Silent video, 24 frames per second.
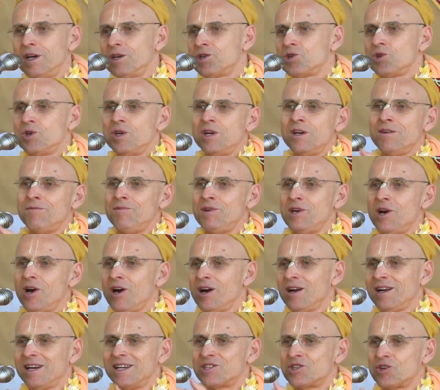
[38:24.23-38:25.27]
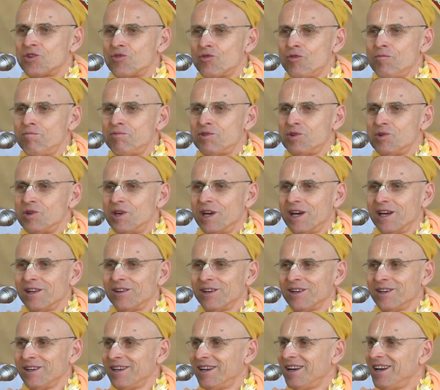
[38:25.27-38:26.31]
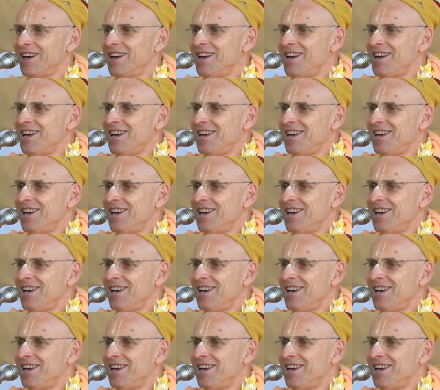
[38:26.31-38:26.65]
So here we are as a group together.